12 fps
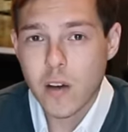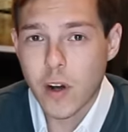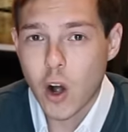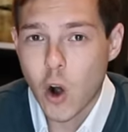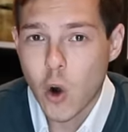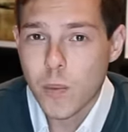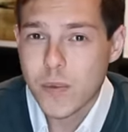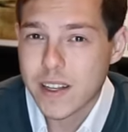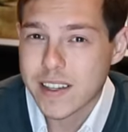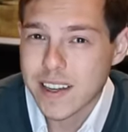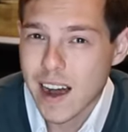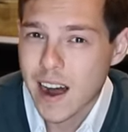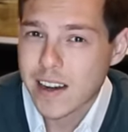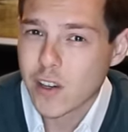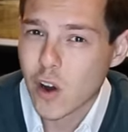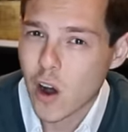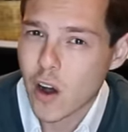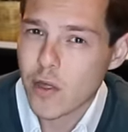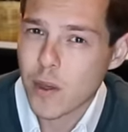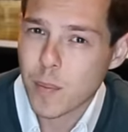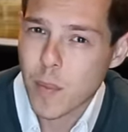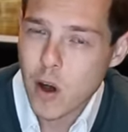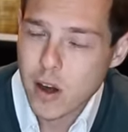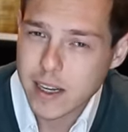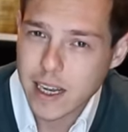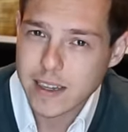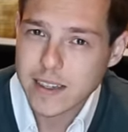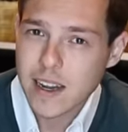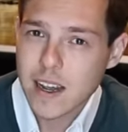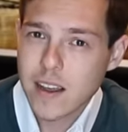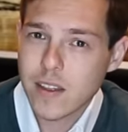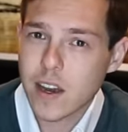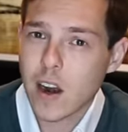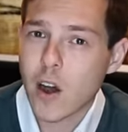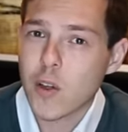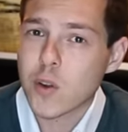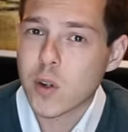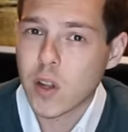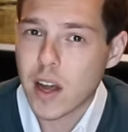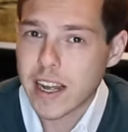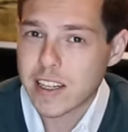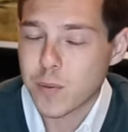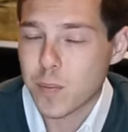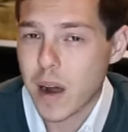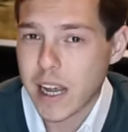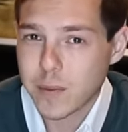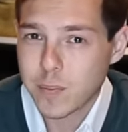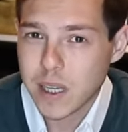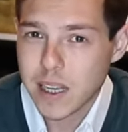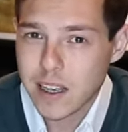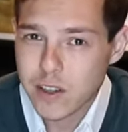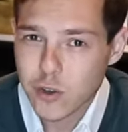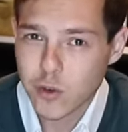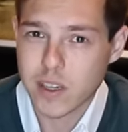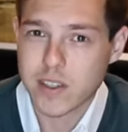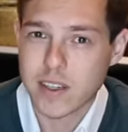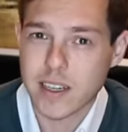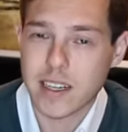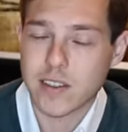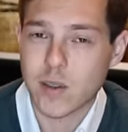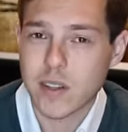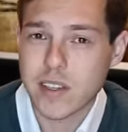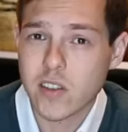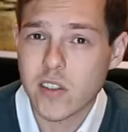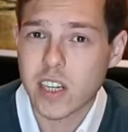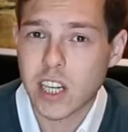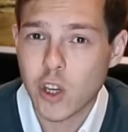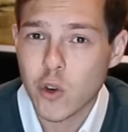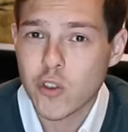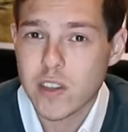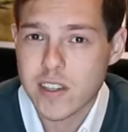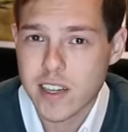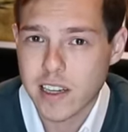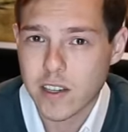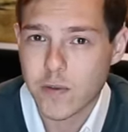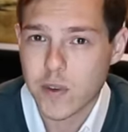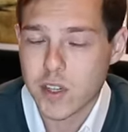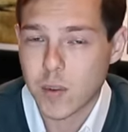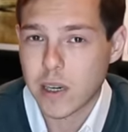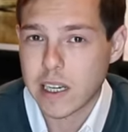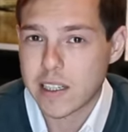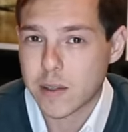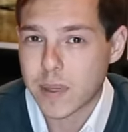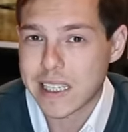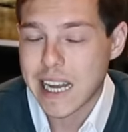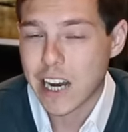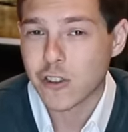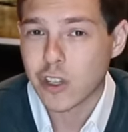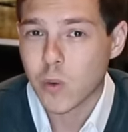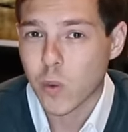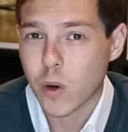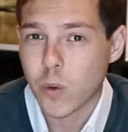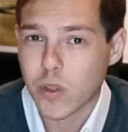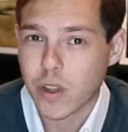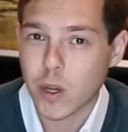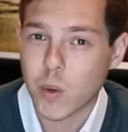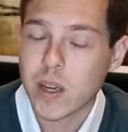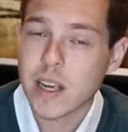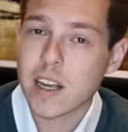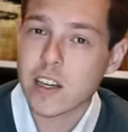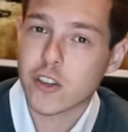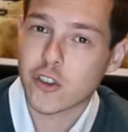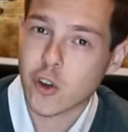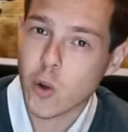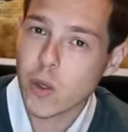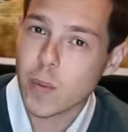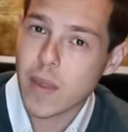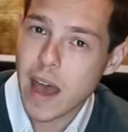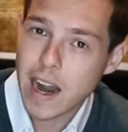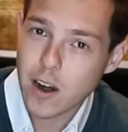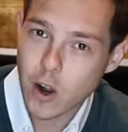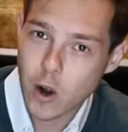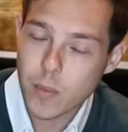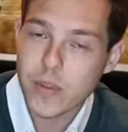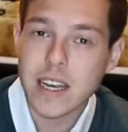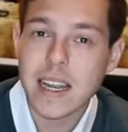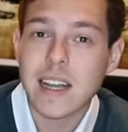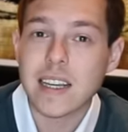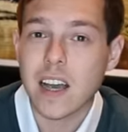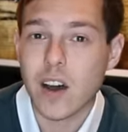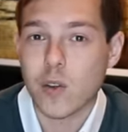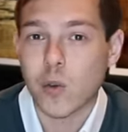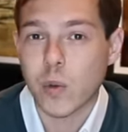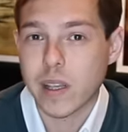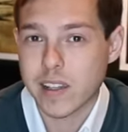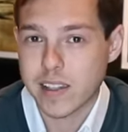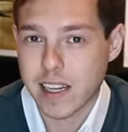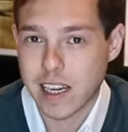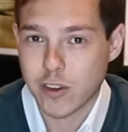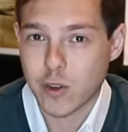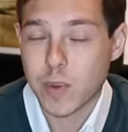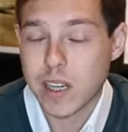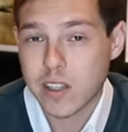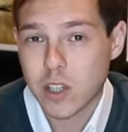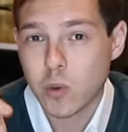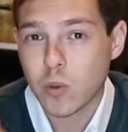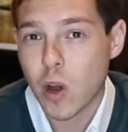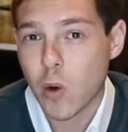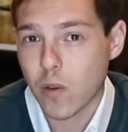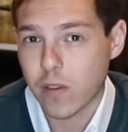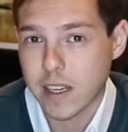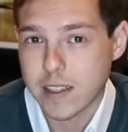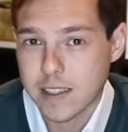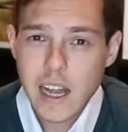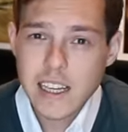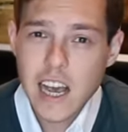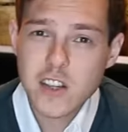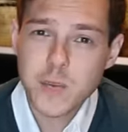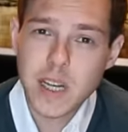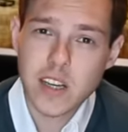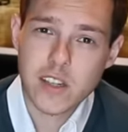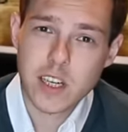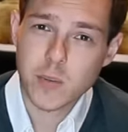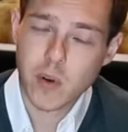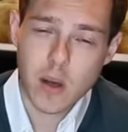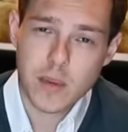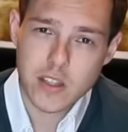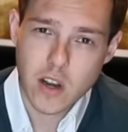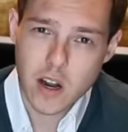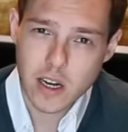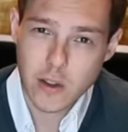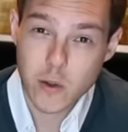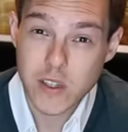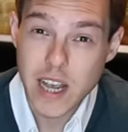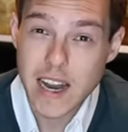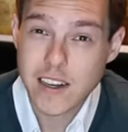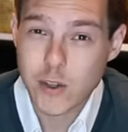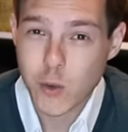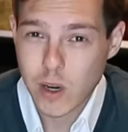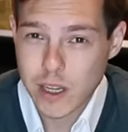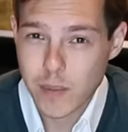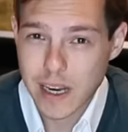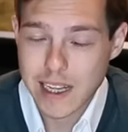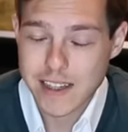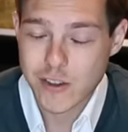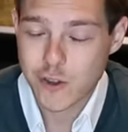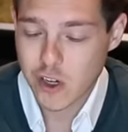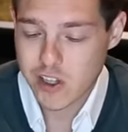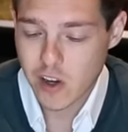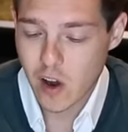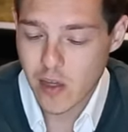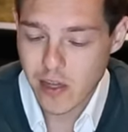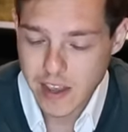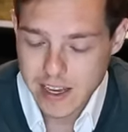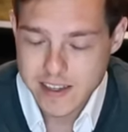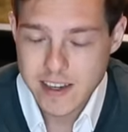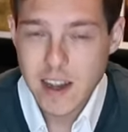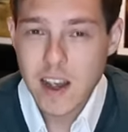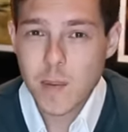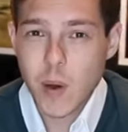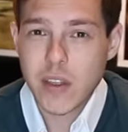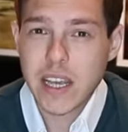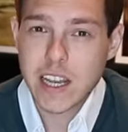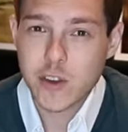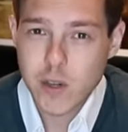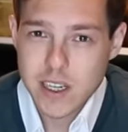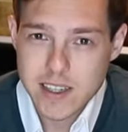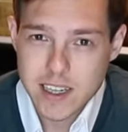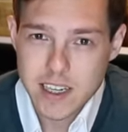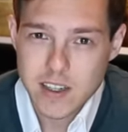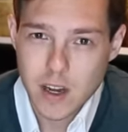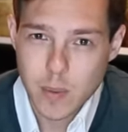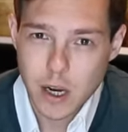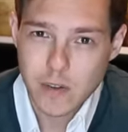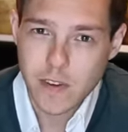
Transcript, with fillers: of a home that's not on the market that other clients might be interested in. So this is a huge incentive for somebody to potentially work with you to show them that home than any other real estate agent because you know of it. And yes, because I could probably talk another ten to twenty minutes just on this, about the intricacies about